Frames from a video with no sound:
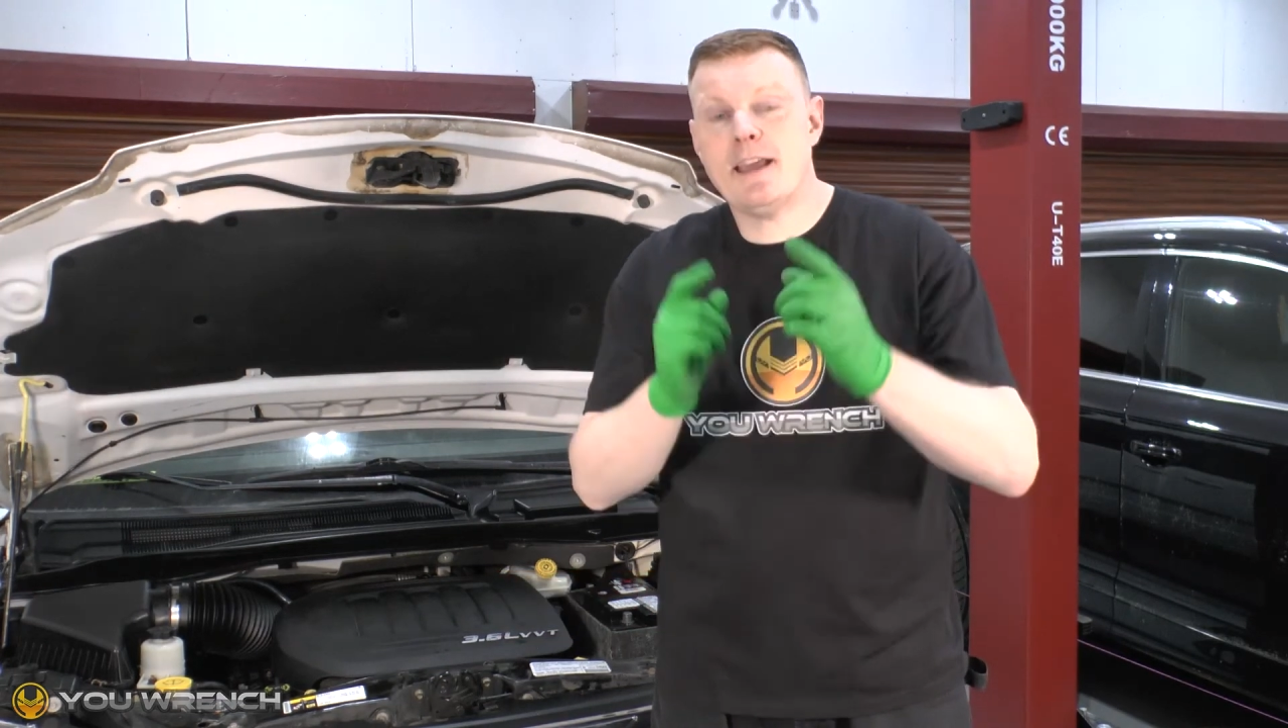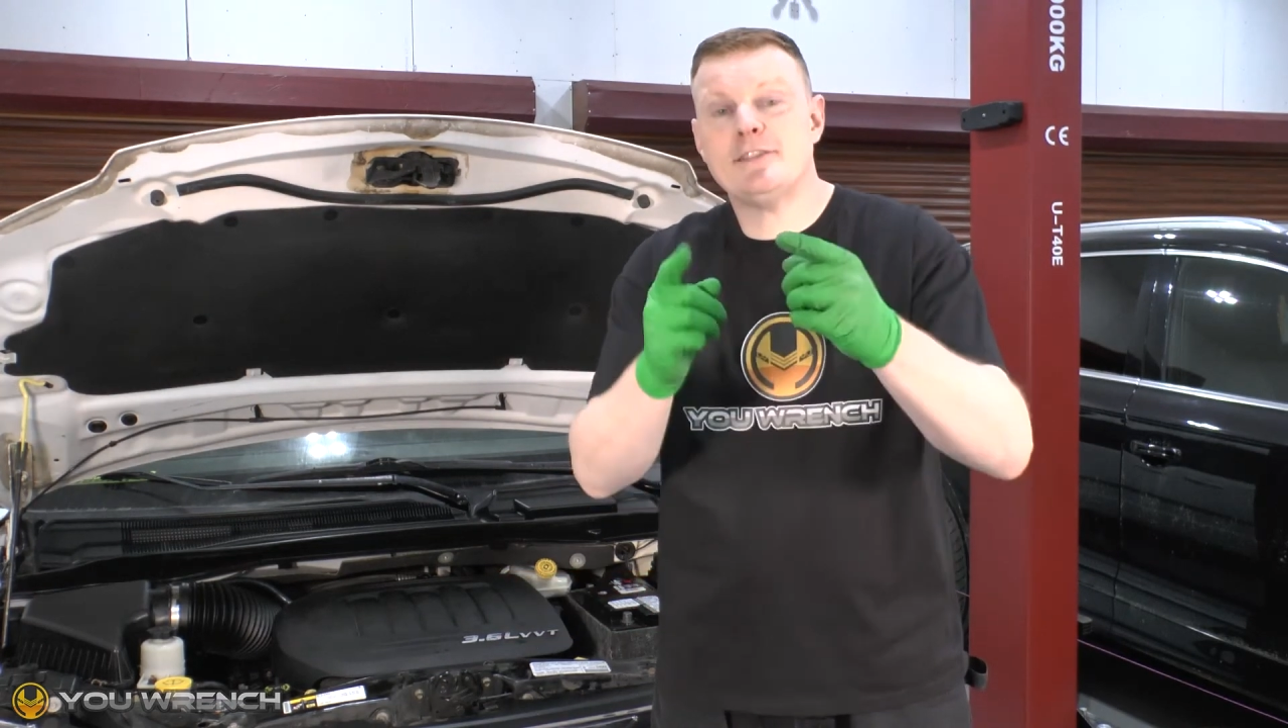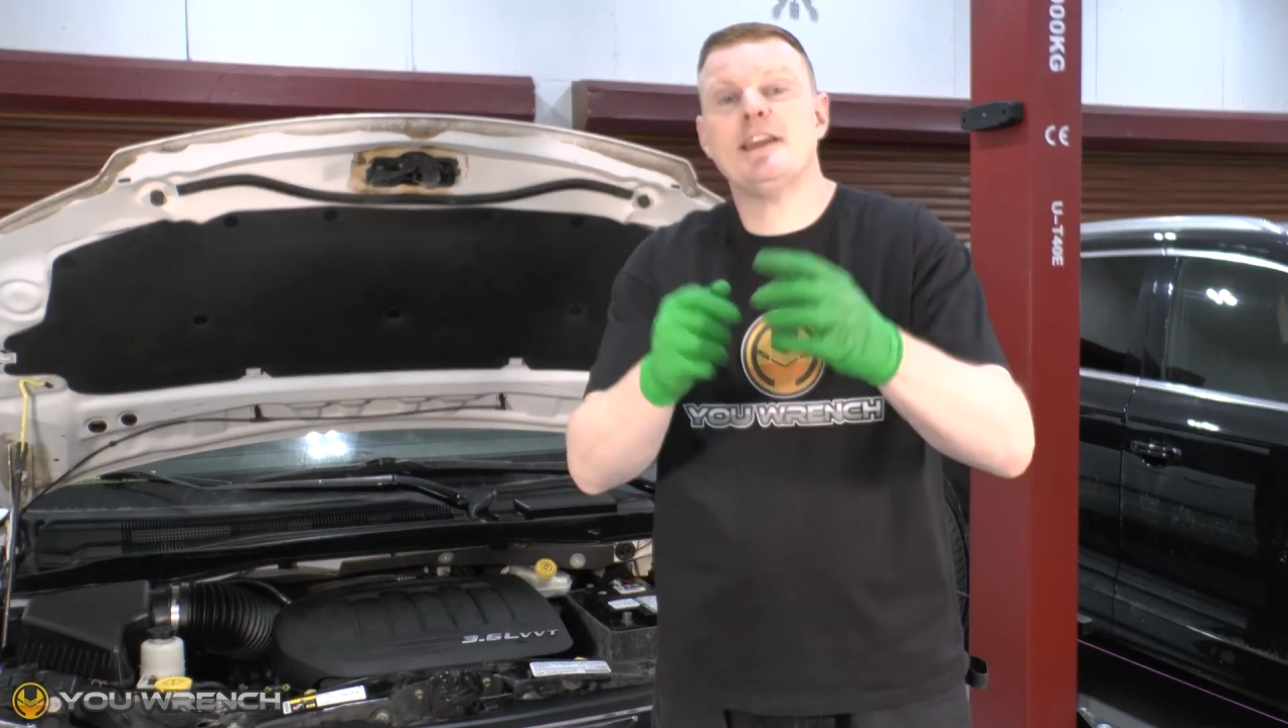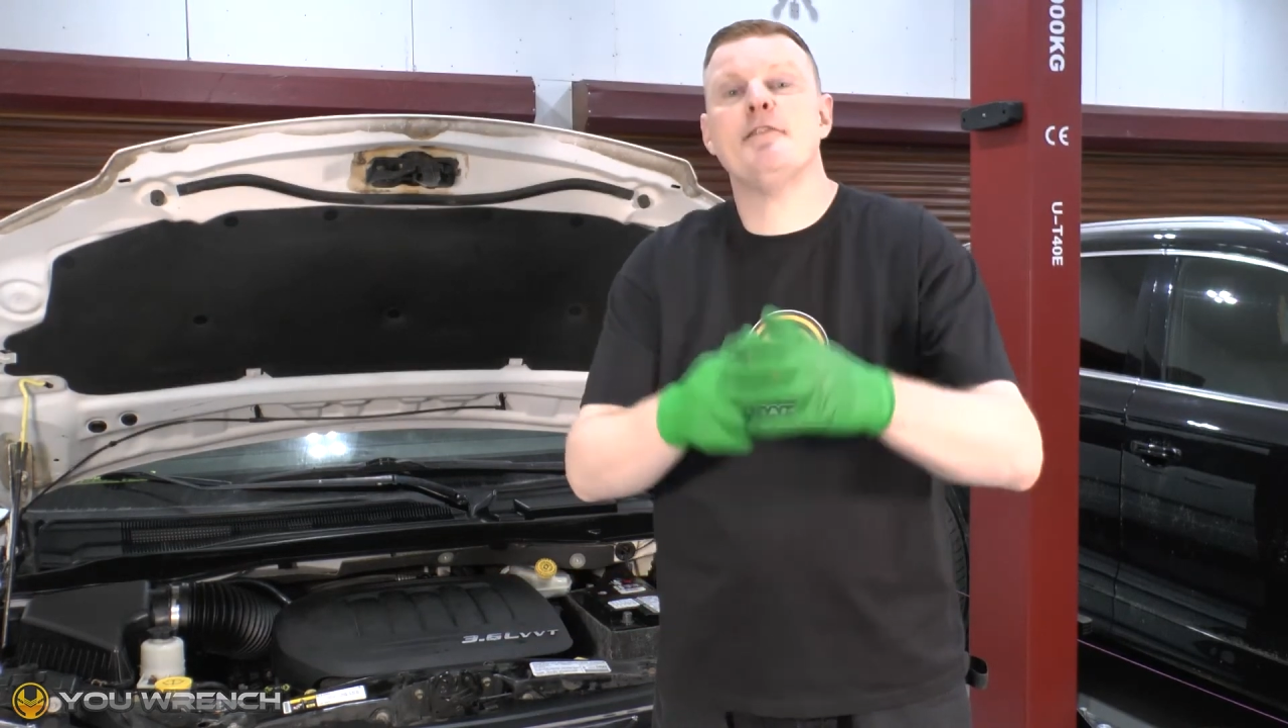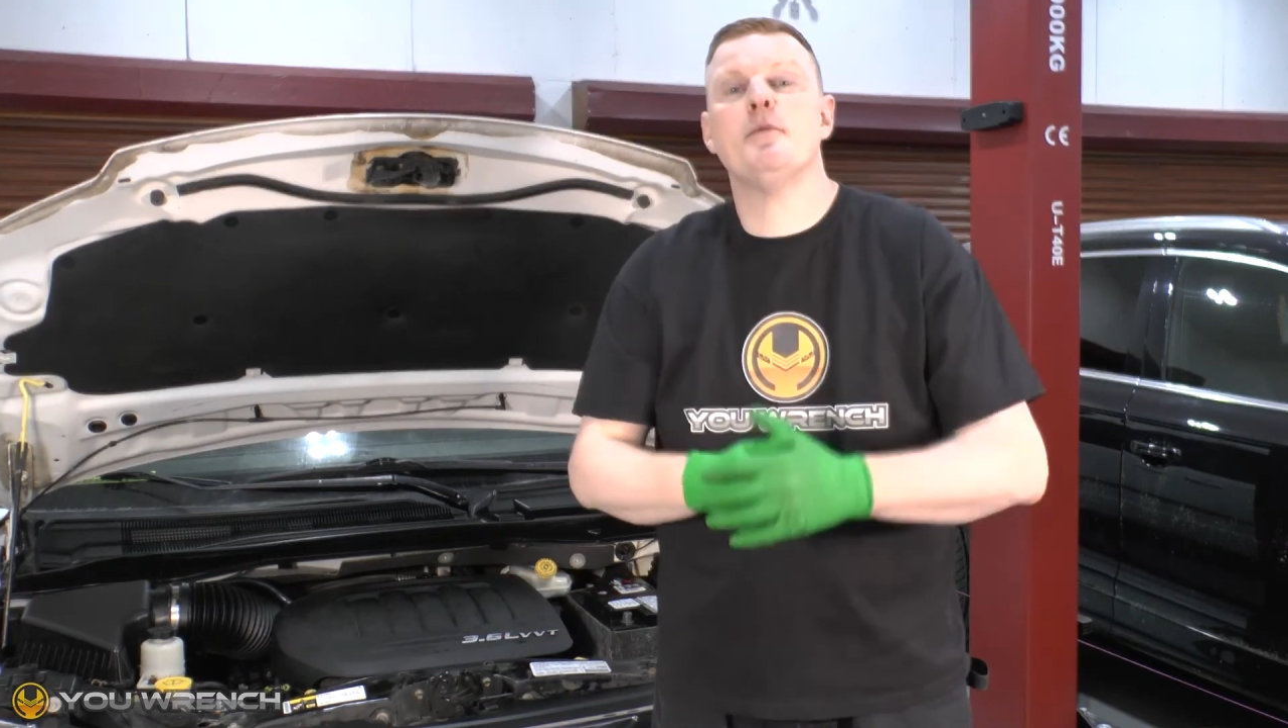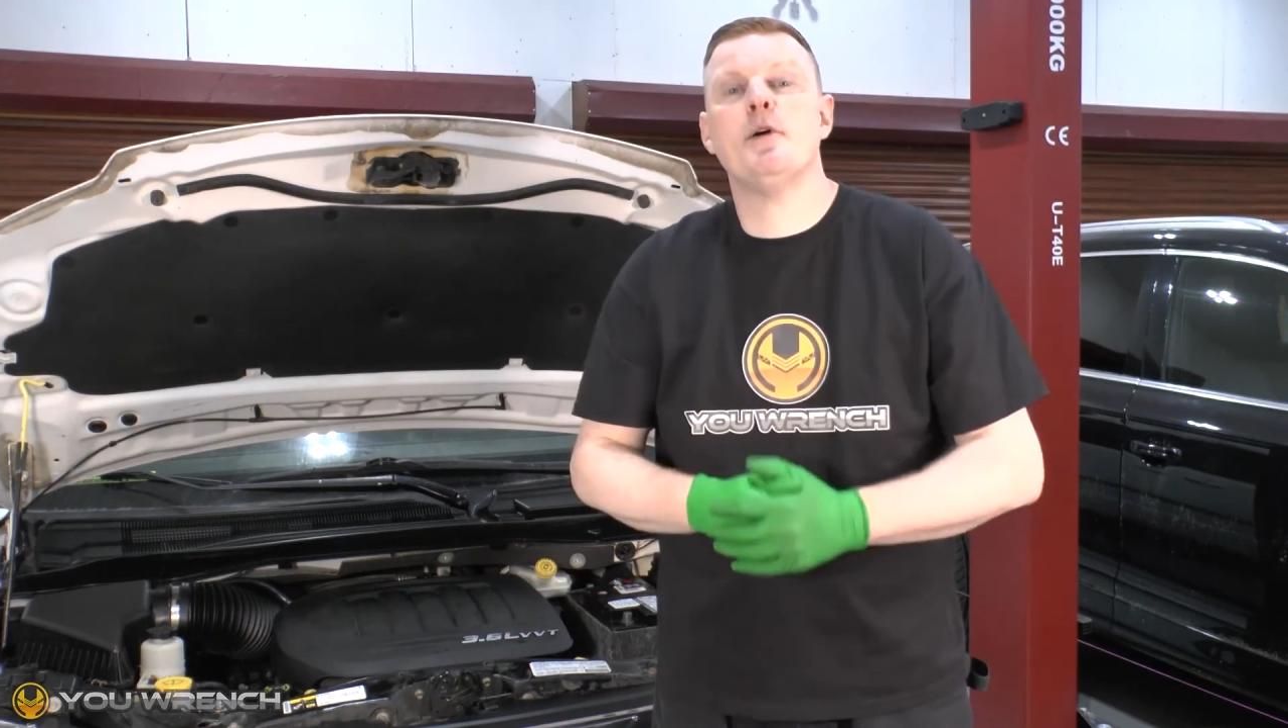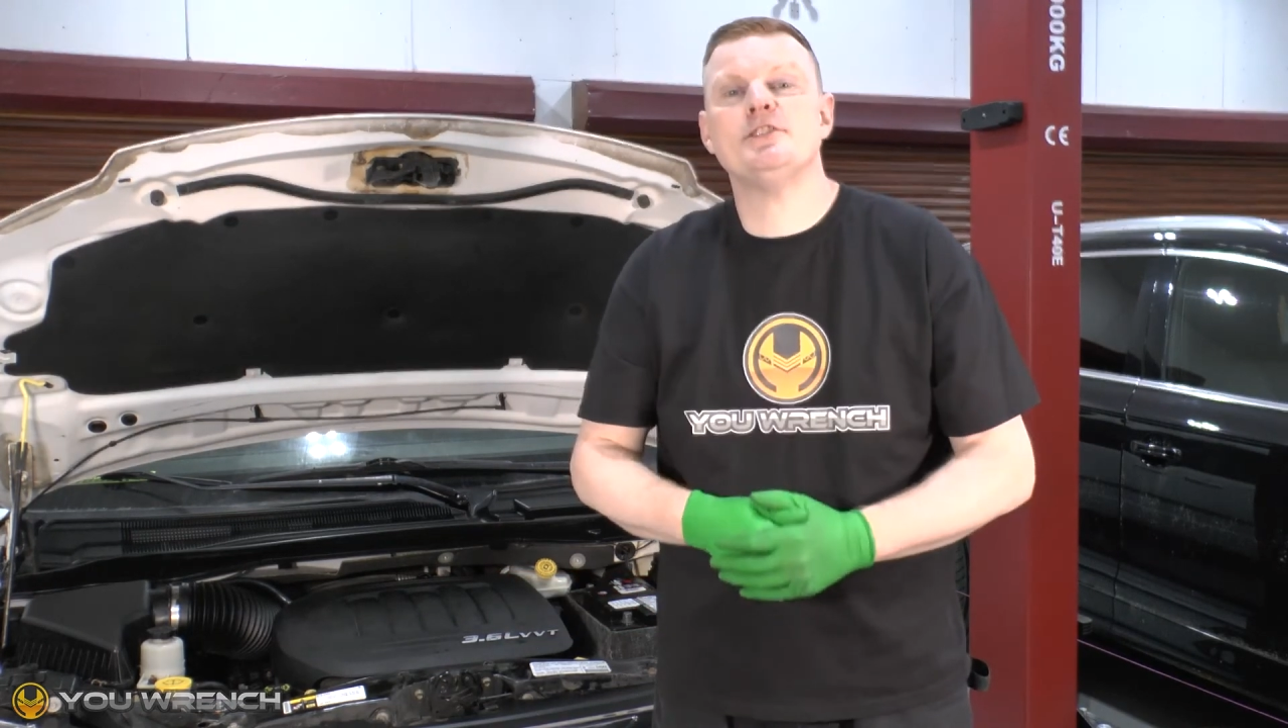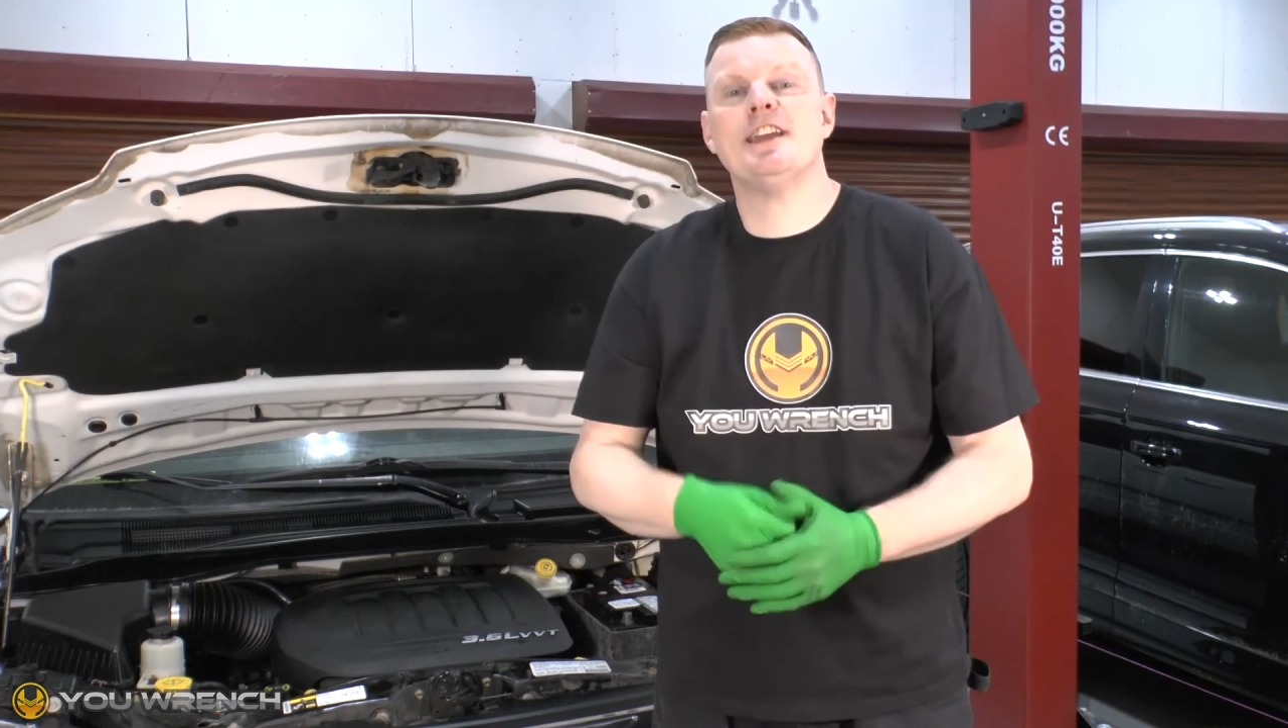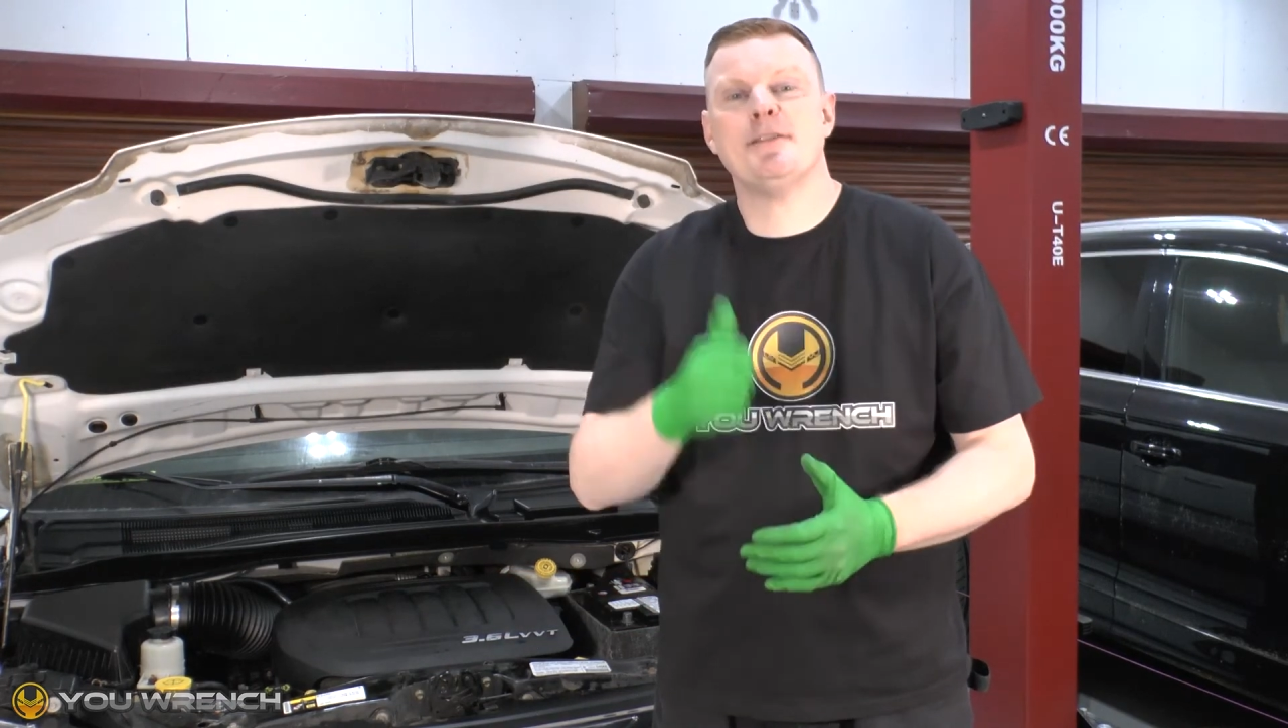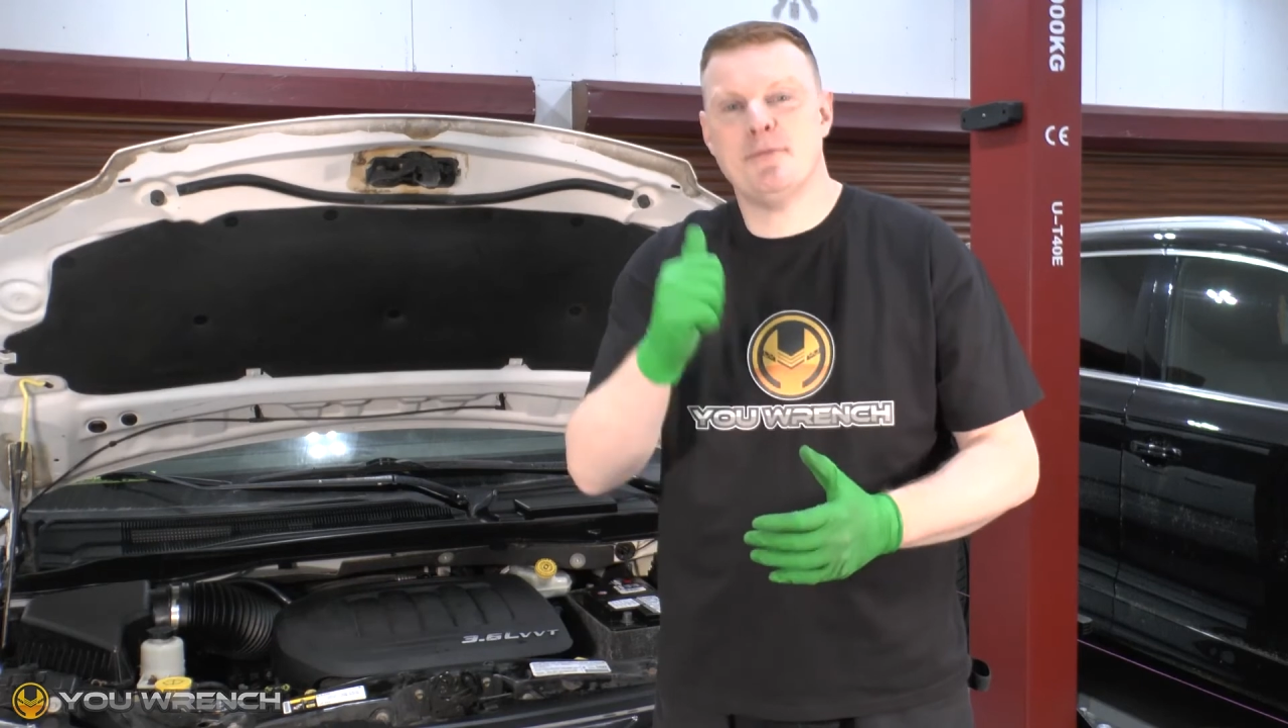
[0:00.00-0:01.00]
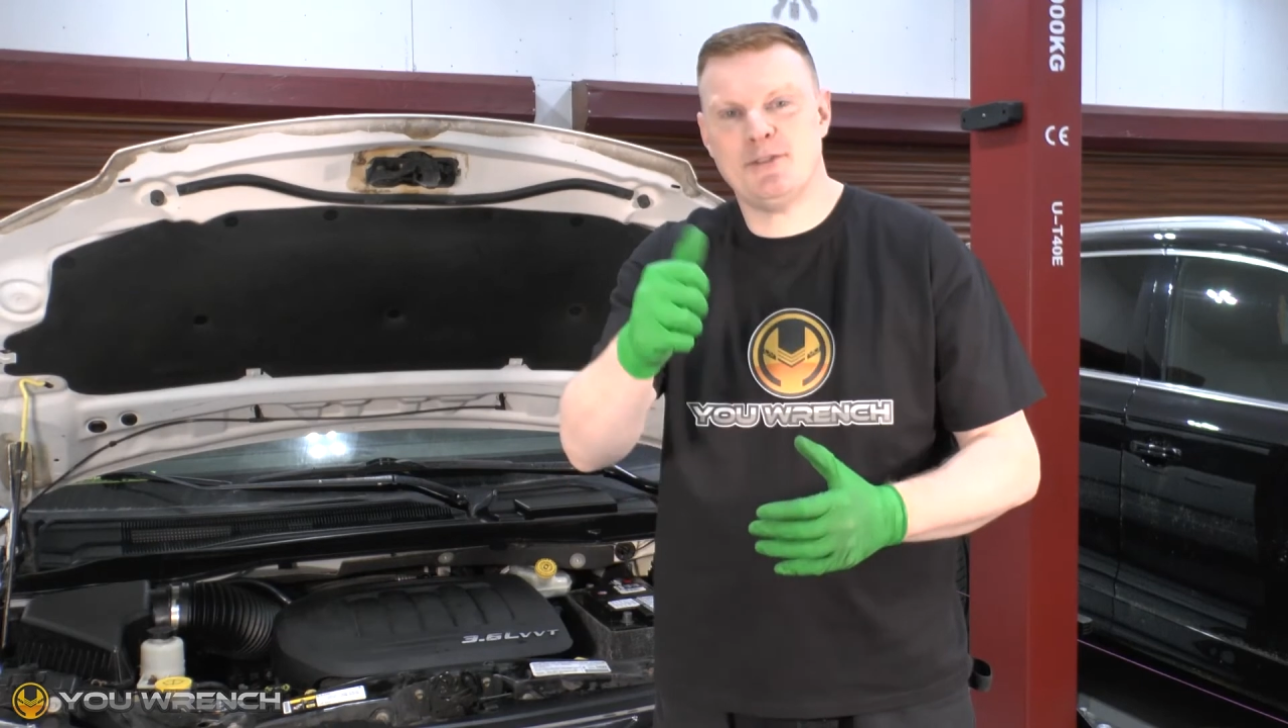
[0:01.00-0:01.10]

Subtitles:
Thanks again for watching.